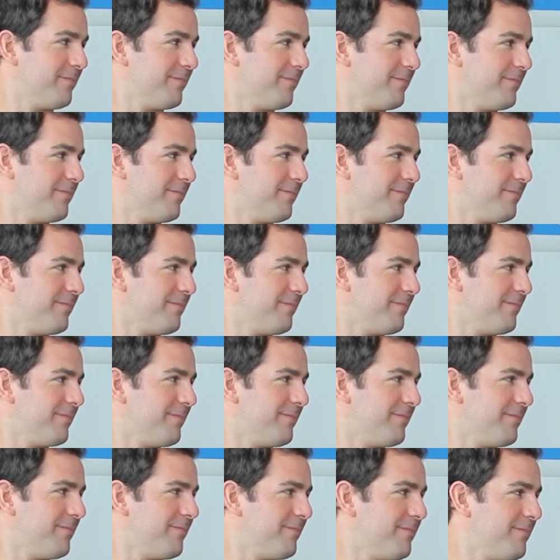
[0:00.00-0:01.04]

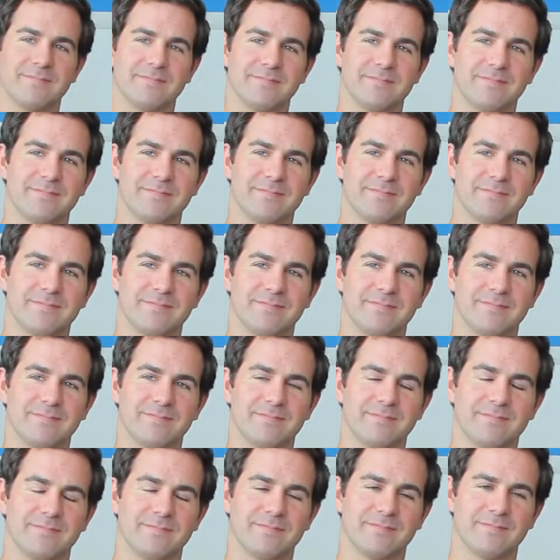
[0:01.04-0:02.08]

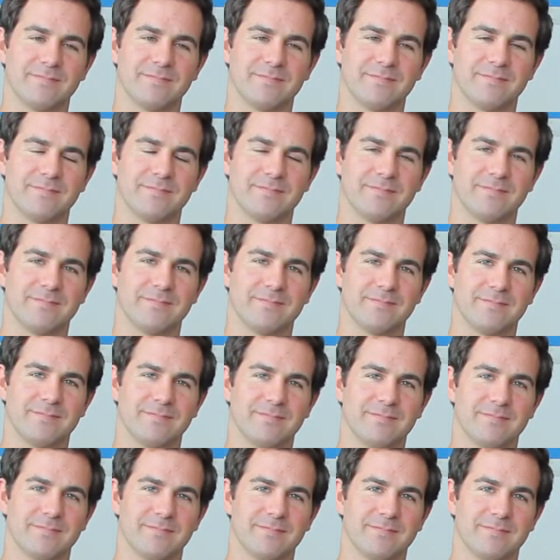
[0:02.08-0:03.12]

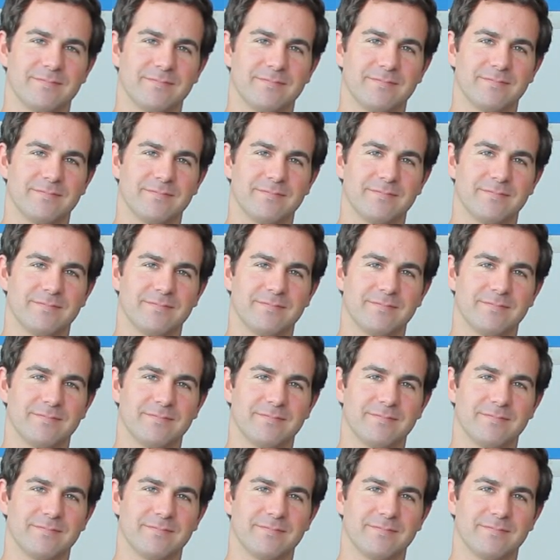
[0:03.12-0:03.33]
(not speaking)